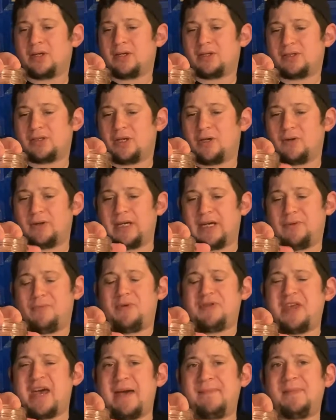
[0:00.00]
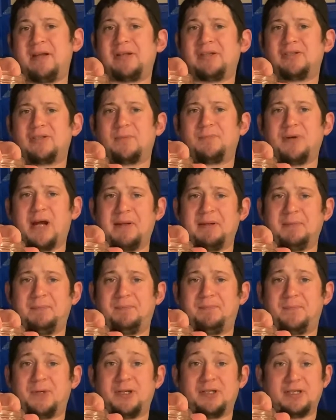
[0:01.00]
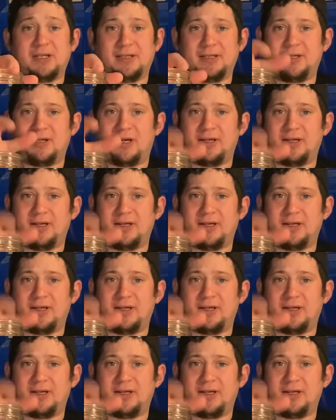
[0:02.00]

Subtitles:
So again, what that means is I'll probably put the lid